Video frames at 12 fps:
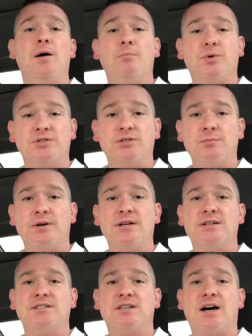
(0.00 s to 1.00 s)
Put some
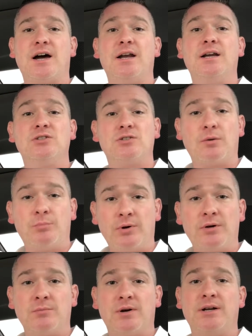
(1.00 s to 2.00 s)
money aside and start
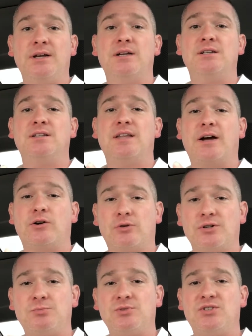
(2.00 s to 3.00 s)
putting money into that
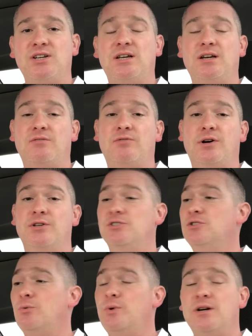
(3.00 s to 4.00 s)
Christmas sinking fund,
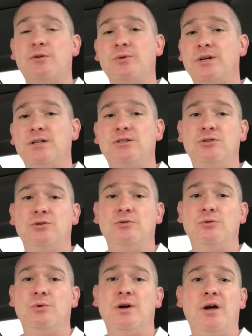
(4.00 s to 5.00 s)
so we don't get
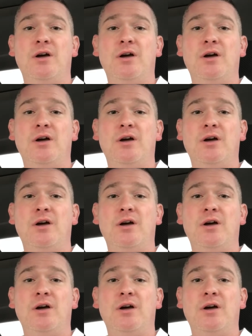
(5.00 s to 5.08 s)
to